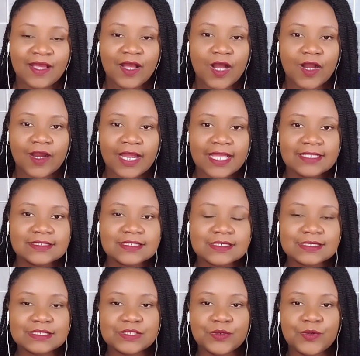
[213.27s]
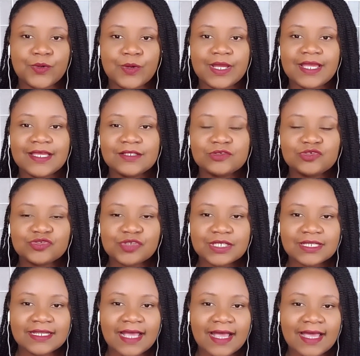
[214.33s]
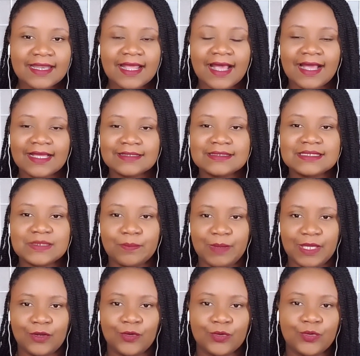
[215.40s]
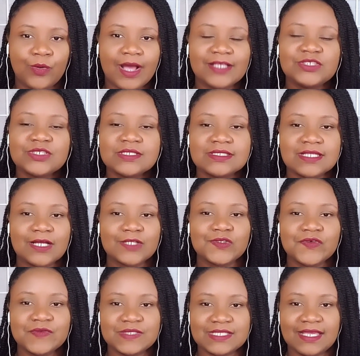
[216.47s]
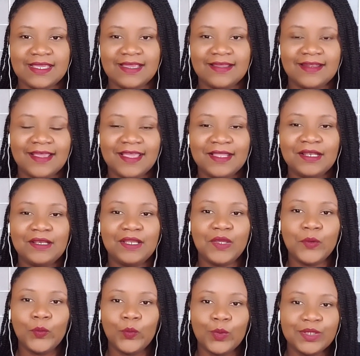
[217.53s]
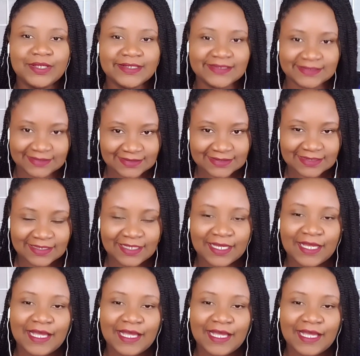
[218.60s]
All right, so in Trinidad and Tobago, no, I should start off saying in the world,